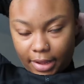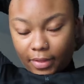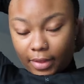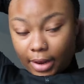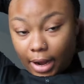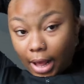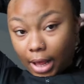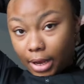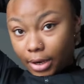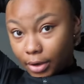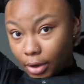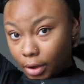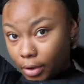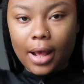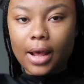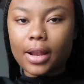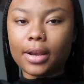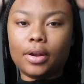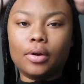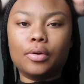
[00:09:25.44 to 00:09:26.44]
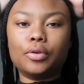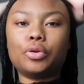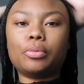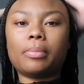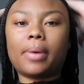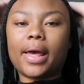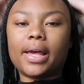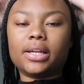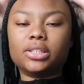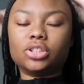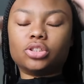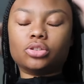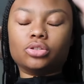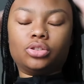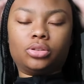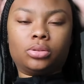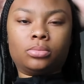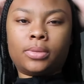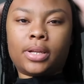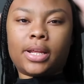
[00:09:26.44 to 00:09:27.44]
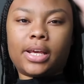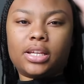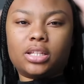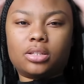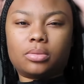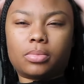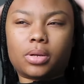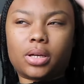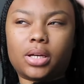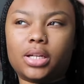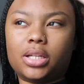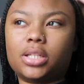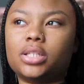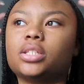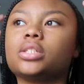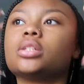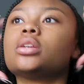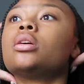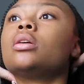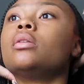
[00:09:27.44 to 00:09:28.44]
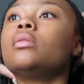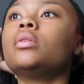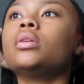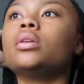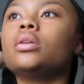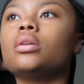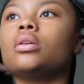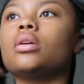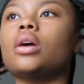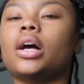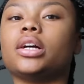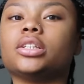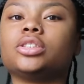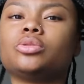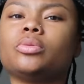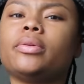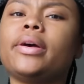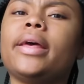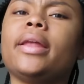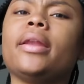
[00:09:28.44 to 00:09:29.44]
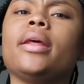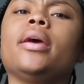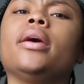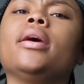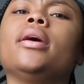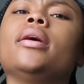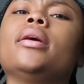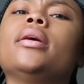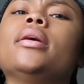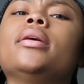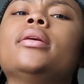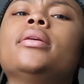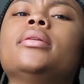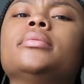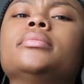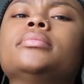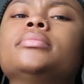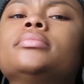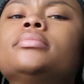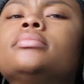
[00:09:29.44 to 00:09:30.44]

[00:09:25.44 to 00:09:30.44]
And then I don't do my edges on gym days because I sweat and